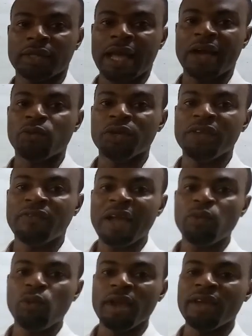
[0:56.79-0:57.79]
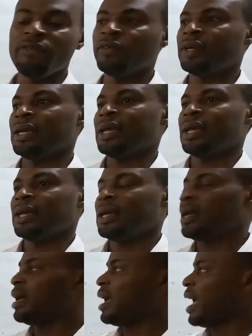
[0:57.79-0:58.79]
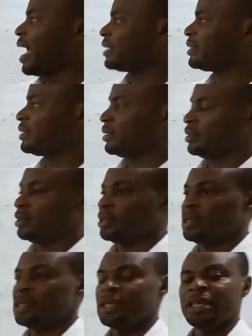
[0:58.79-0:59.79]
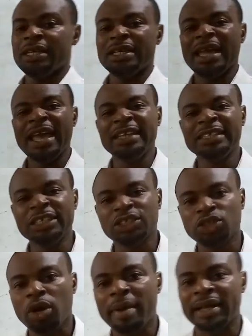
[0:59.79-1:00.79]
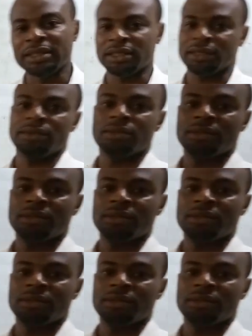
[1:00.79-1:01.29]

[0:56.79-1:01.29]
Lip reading: and we define wave as a disturbance